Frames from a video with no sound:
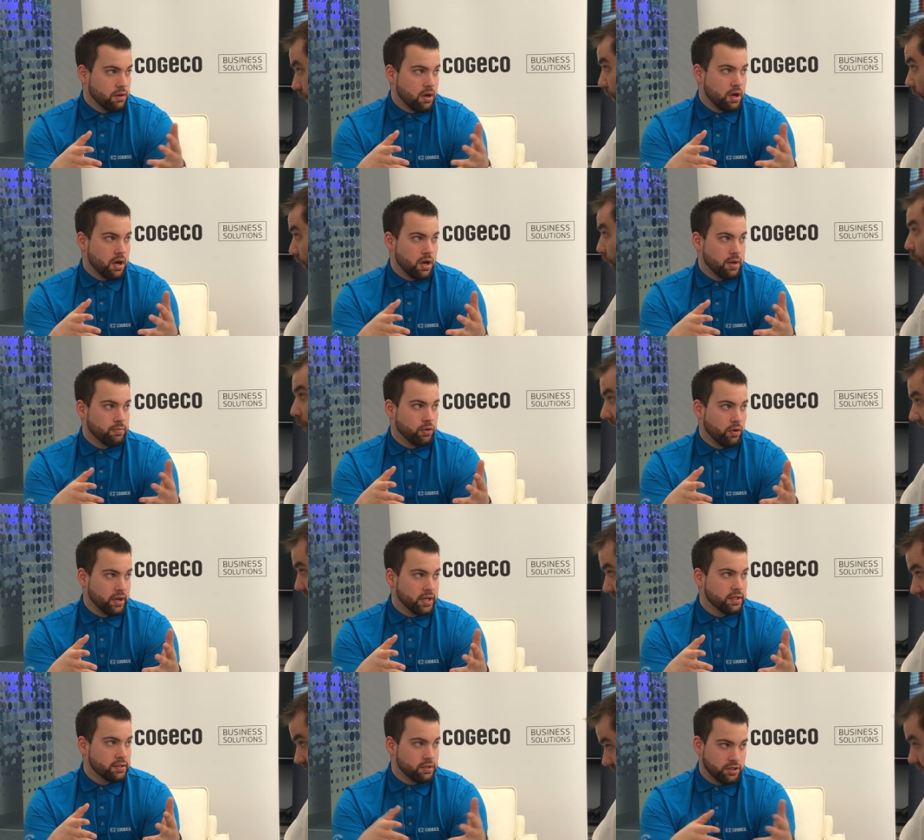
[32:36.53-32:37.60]
uh, mobile
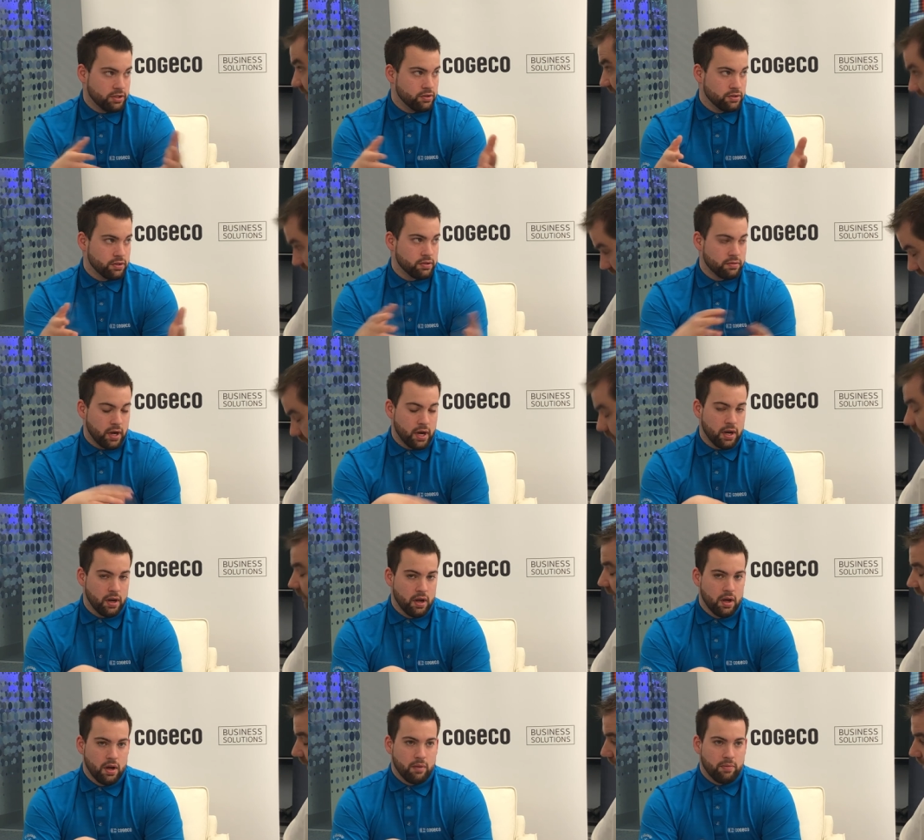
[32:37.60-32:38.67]
users, users yeah. right?
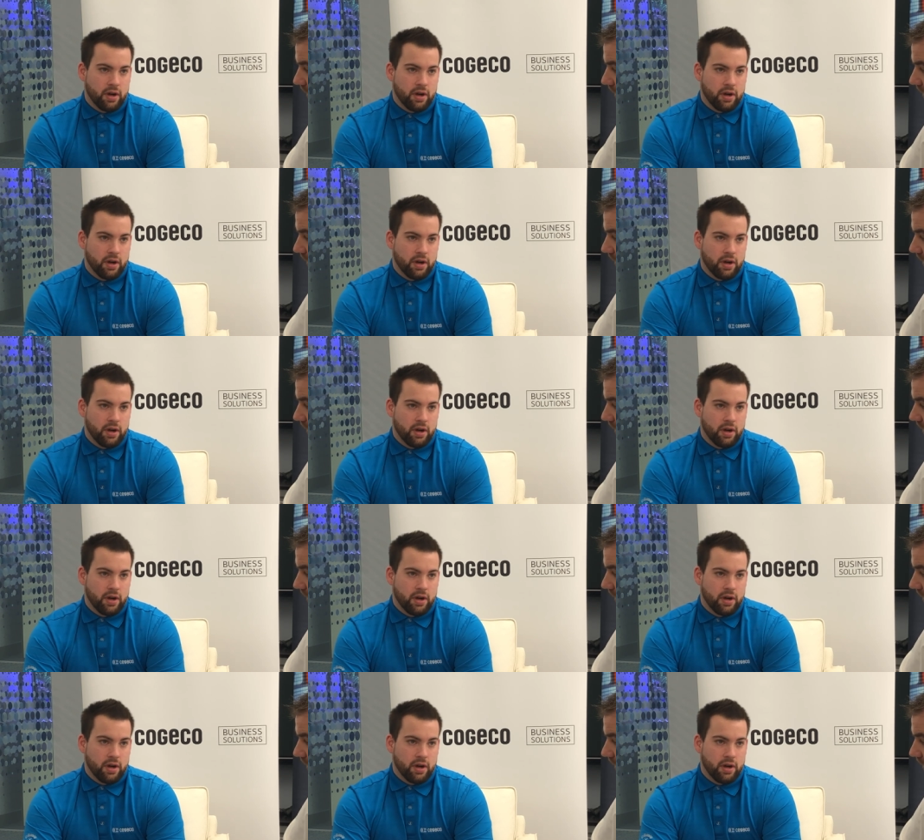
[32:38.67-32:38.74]
Yeah.